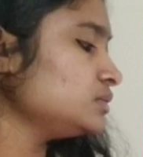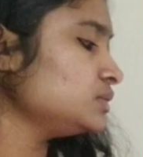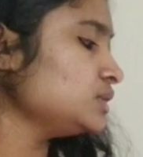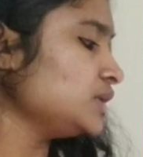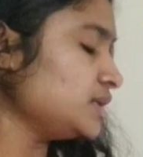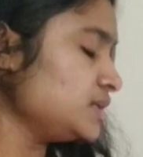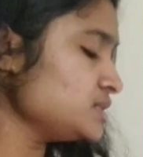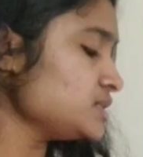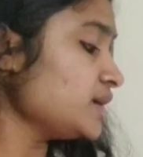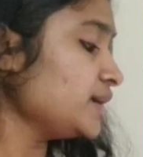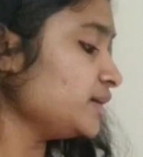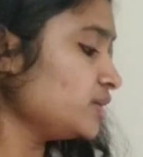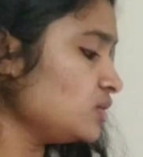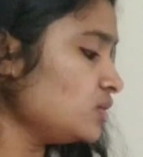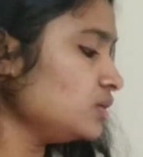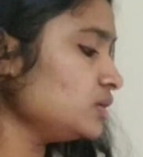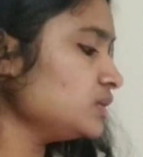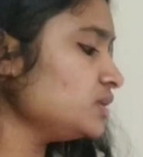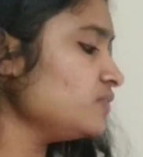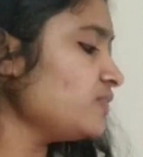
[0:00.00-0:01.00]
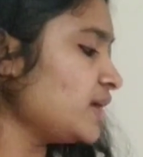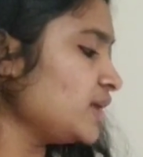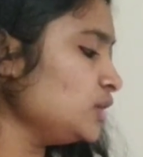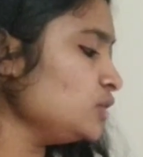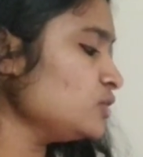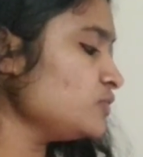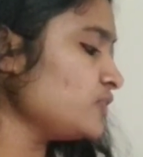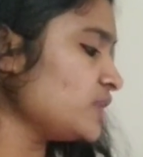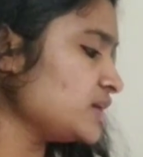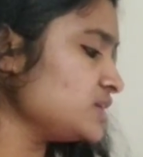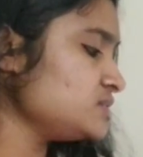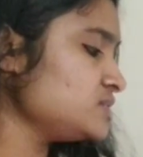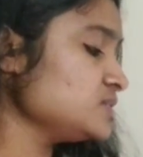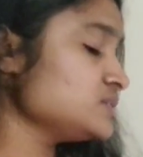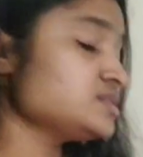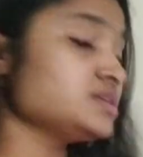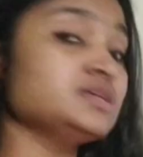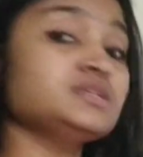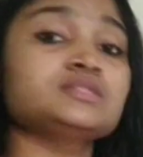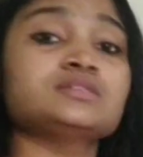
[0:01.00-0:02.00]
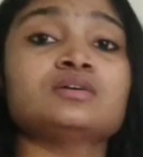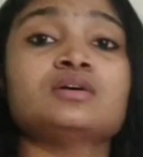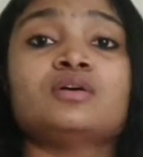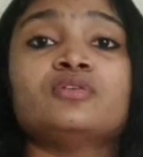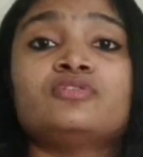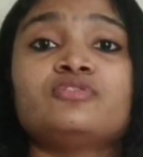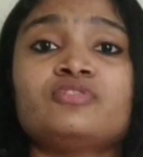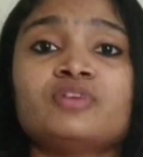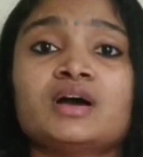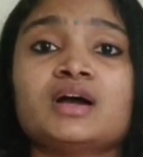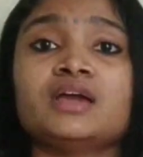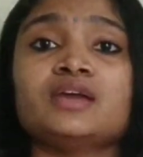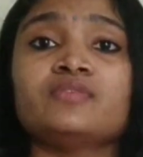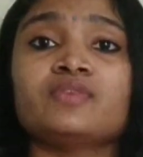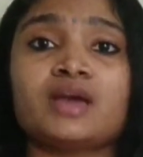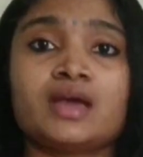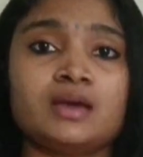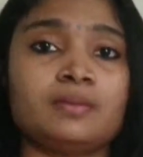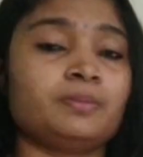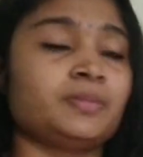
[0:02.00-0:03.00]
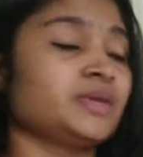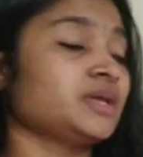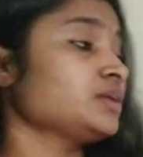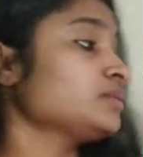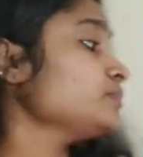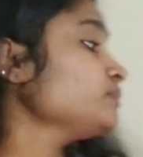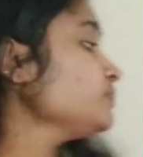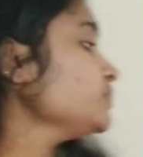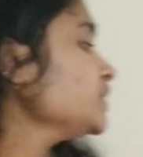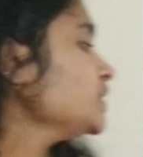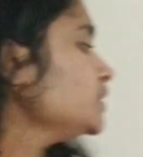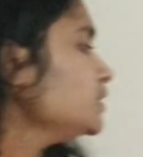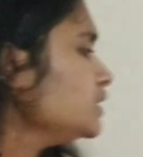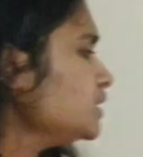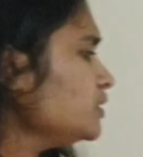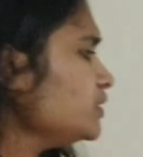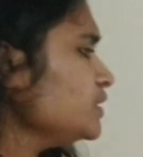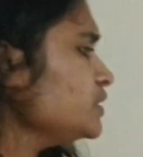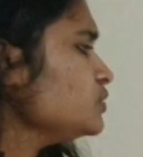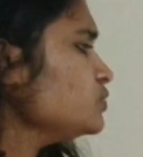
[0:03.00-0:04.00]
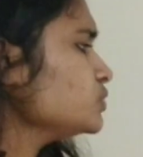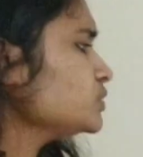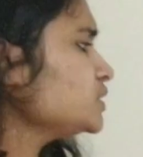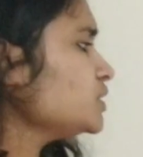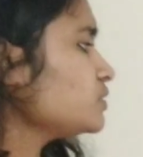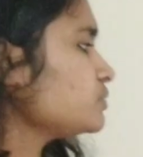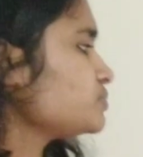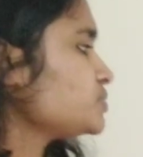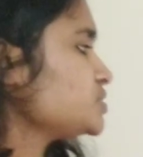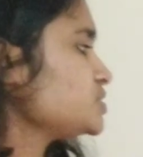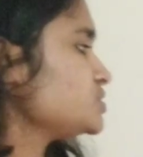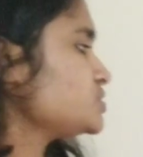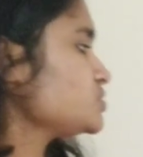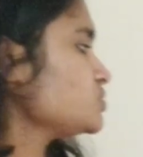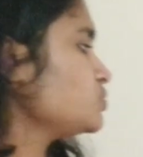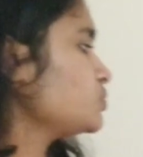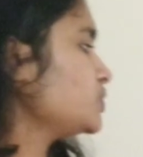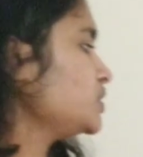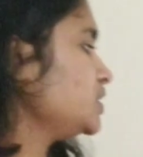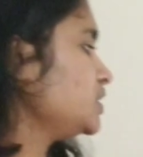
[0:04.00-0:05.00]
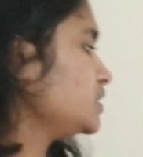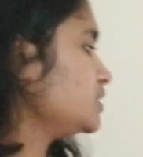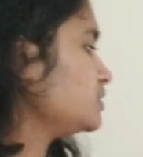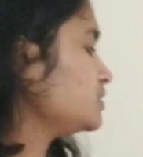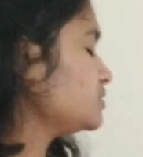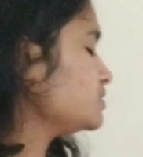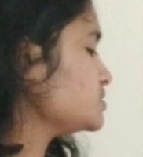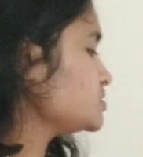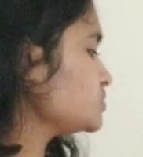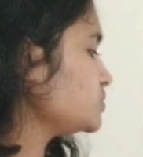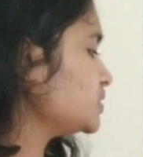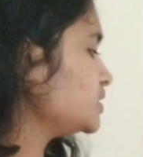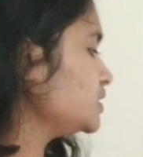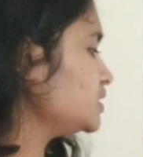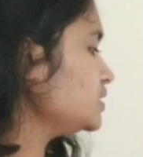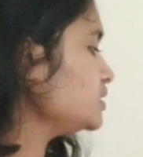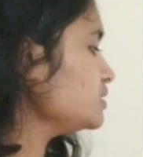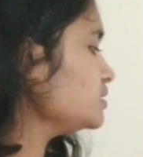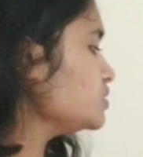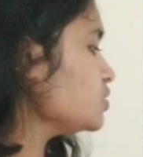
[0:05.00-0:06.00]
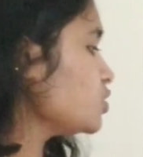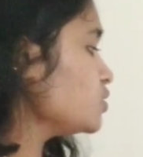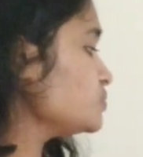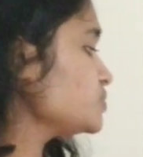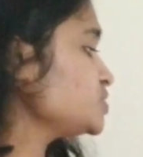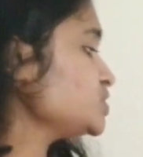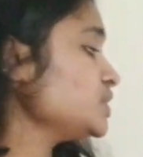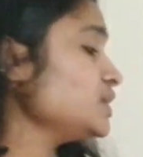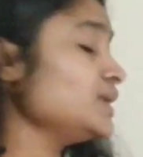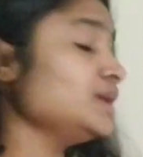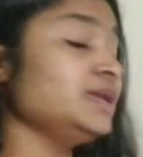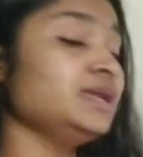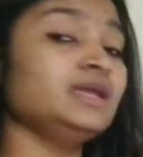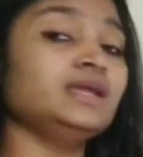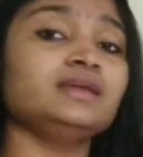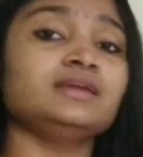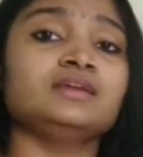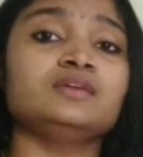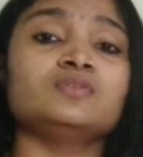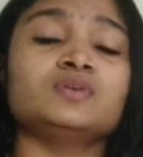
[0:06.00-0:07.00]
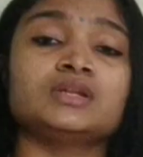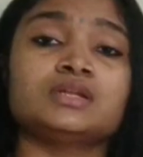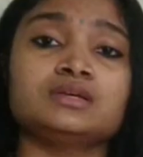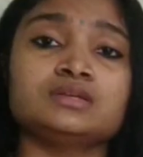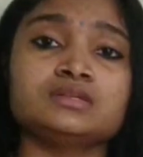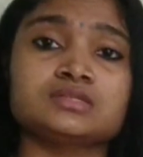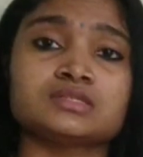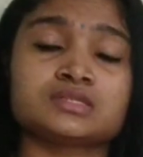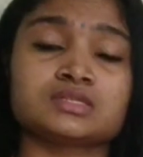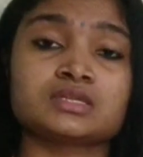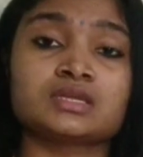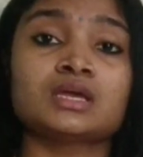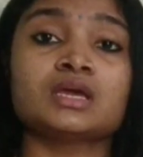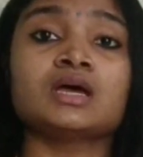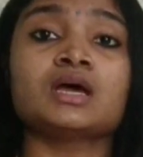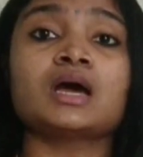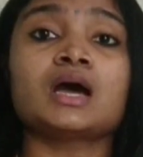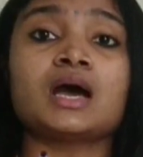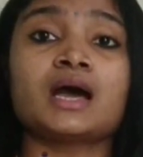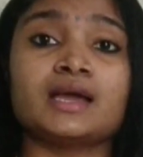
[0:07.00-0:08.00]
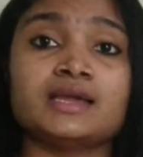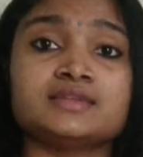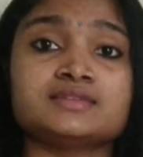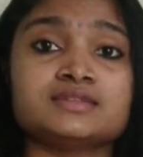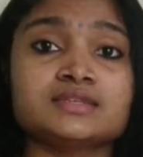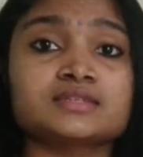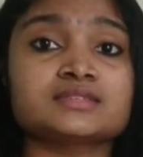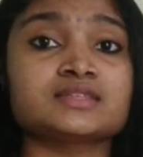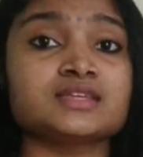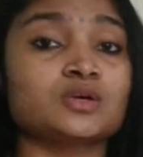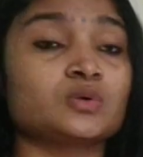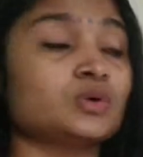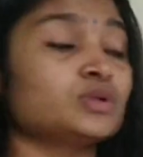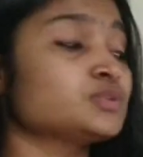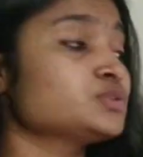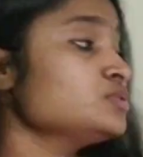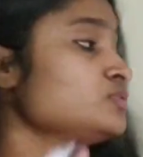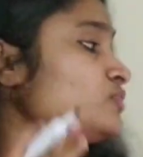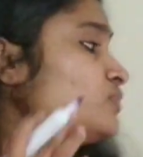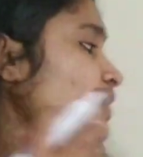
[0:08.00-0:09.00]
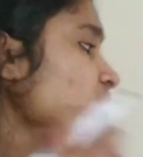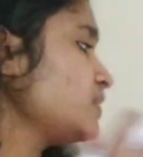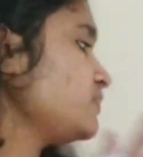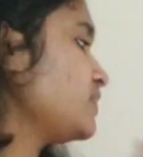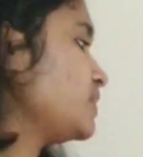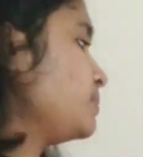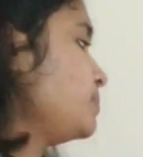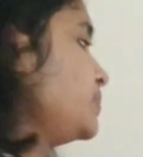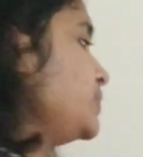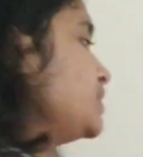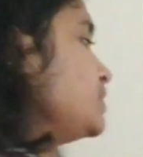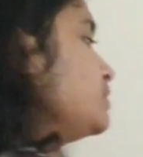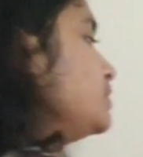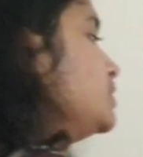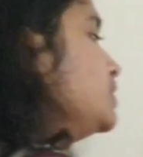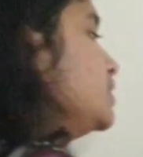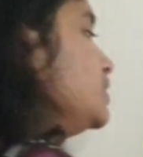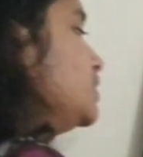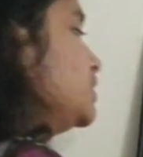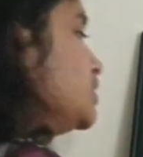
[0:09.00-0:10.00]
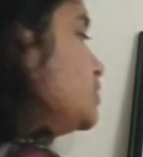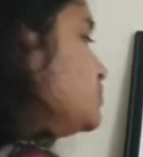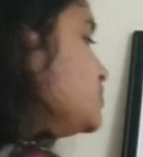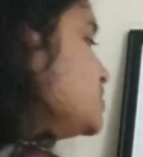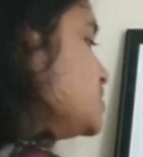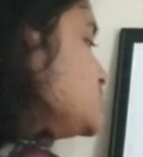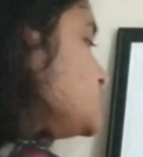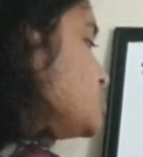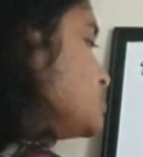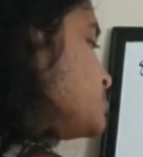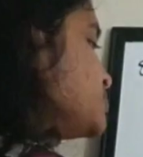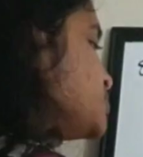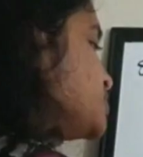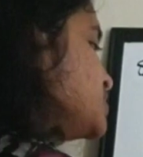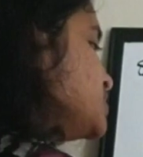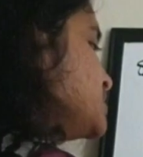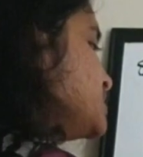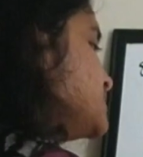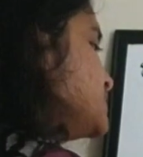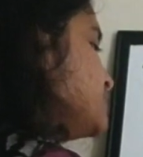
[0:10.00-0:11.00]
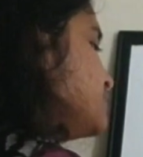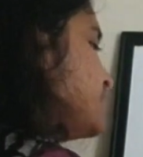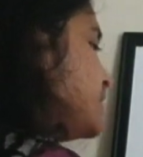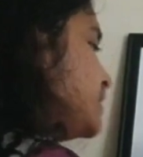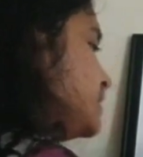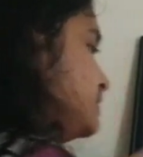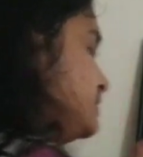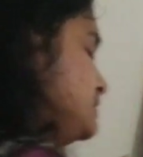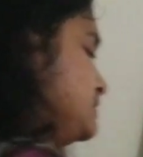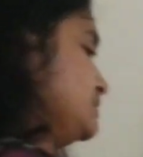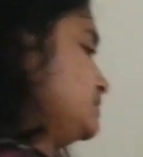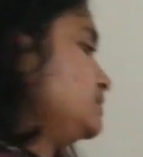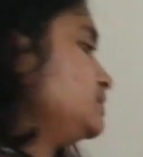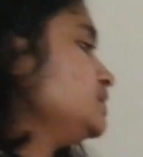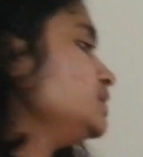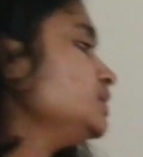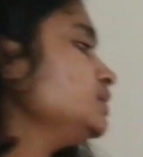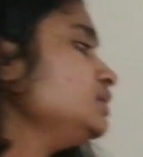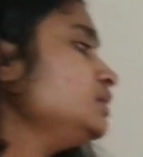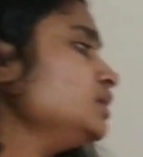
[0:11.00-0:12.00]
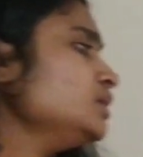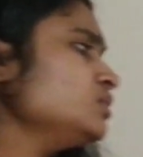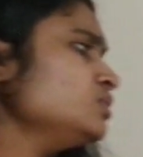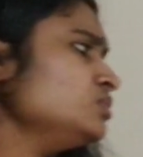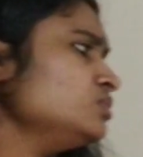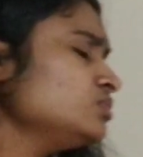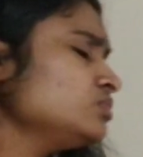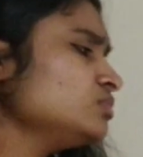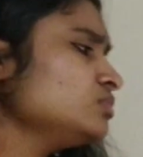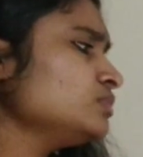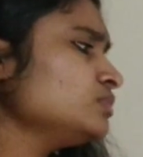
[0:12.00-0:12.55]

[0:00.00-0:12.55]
that is I got the value of I6 as 5 ampere. Now I look the options. Okay, so here the option A given us I6 equal to 5 ampere. Now this option is right. Now